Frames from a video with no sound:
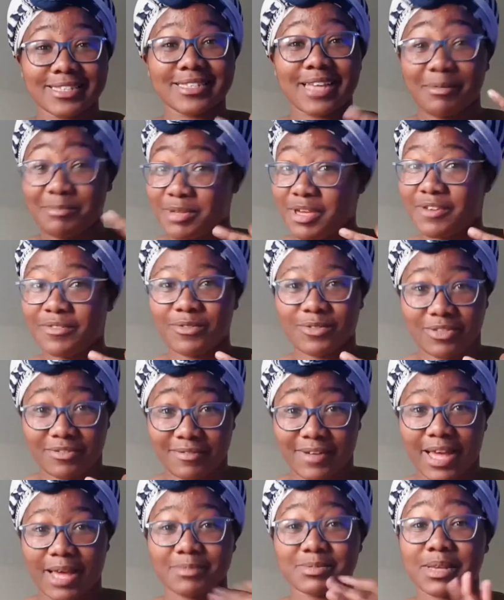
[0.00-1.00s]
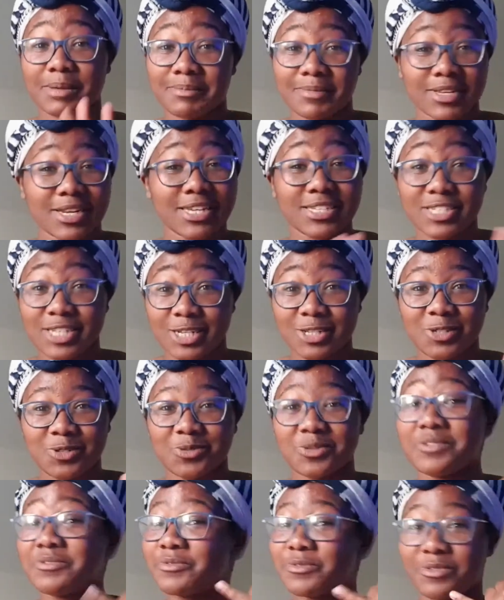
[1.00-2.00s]
I'm here for the vibes. I'm an exchange
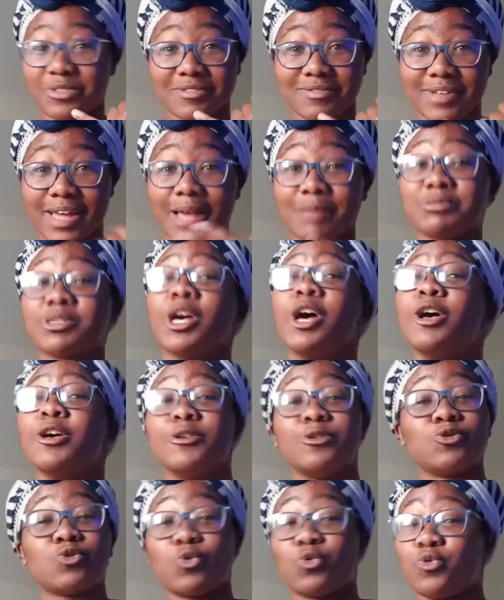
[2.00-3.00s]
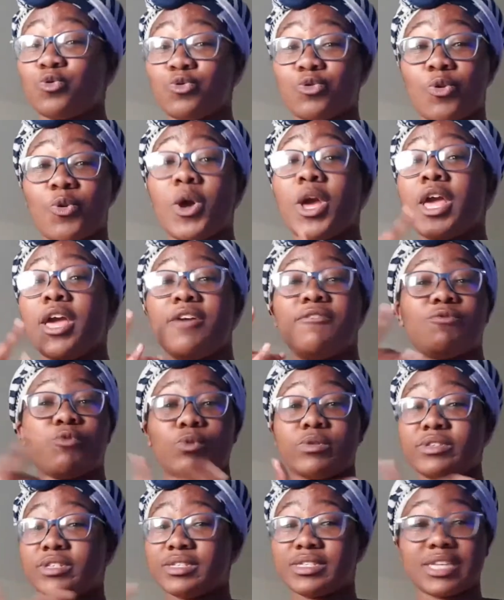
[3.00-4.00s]
student for the vibes, so you know, if
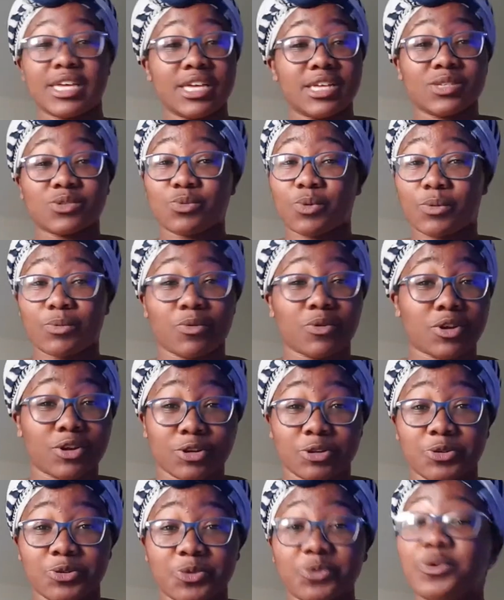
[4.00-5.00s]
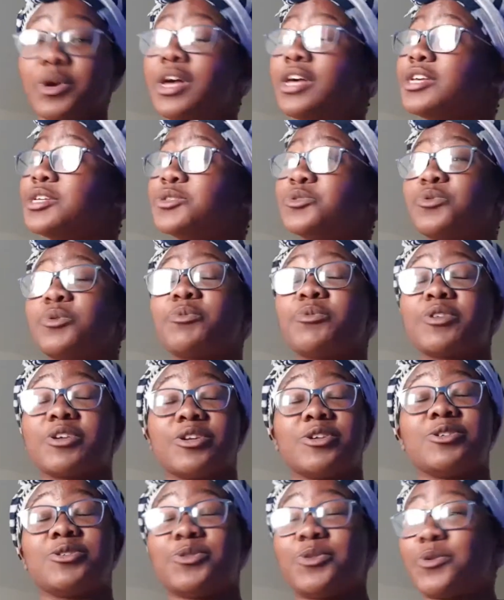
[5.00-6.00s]
water skiing is what we're gonna do, it's what we're
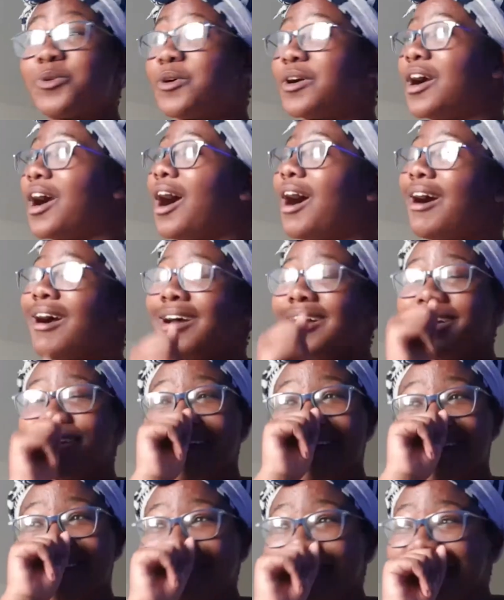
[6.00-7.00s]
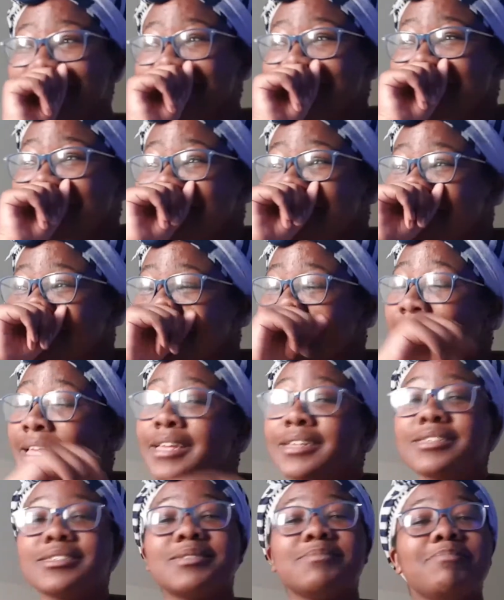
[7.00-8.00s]
gonna do.
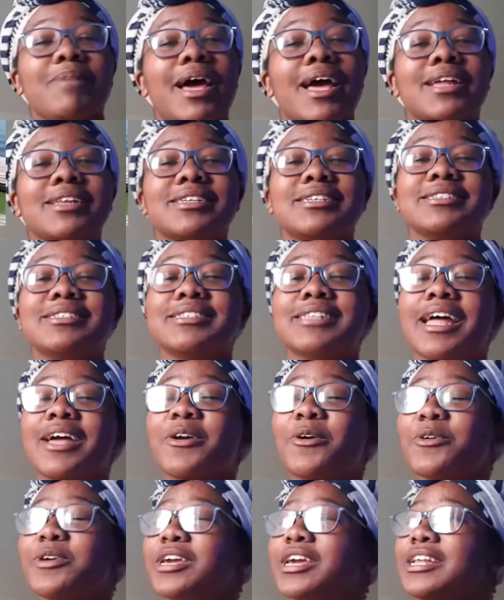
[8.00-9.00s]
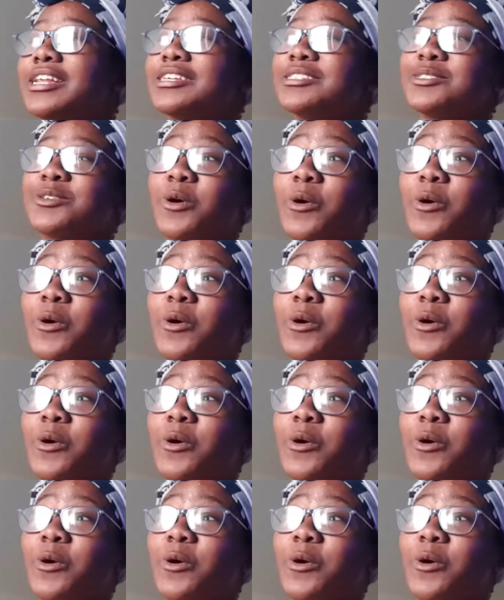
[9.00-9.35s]
This man, he's like, okay, let's